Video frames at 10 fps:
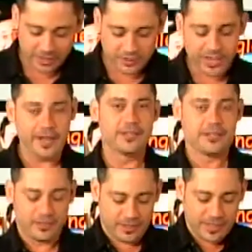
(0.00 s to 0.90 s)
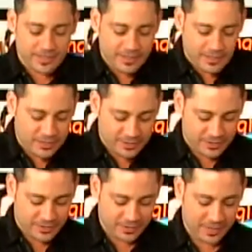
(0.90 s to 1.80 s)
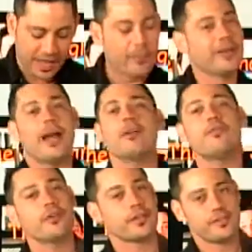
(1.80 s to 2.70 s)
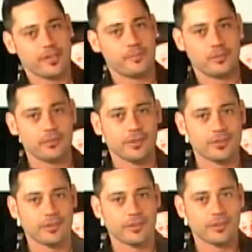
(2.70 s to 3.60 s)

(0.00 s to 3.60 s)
So guys, this is, how freaking simple is this?